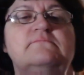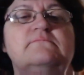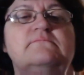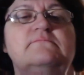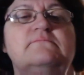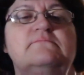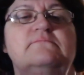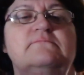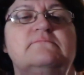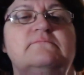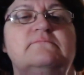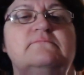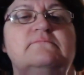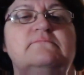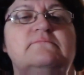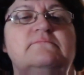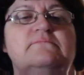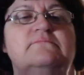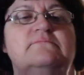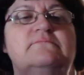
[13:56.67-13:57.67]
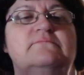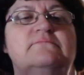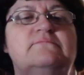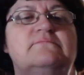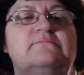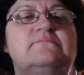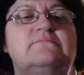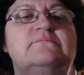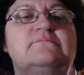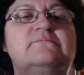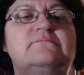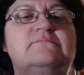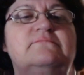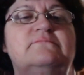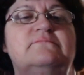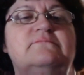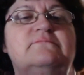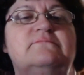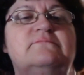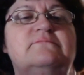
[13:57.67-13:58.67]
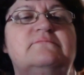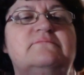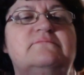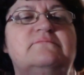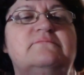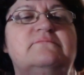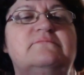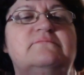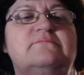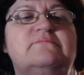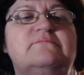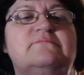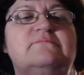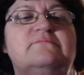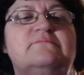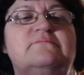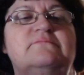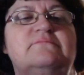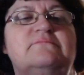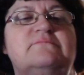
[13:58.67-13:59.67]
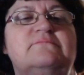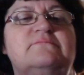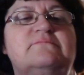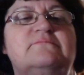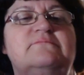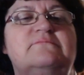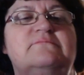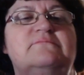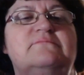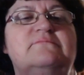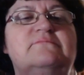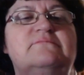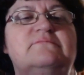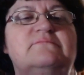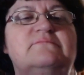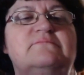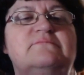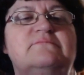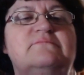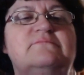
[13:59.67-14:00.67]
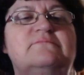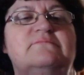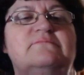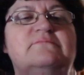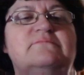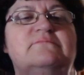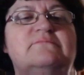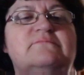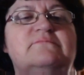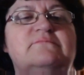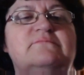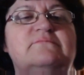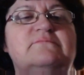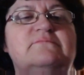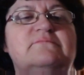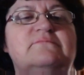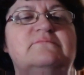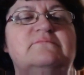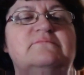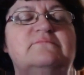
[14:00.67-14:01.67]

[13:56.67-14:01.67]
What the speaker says: [no speech]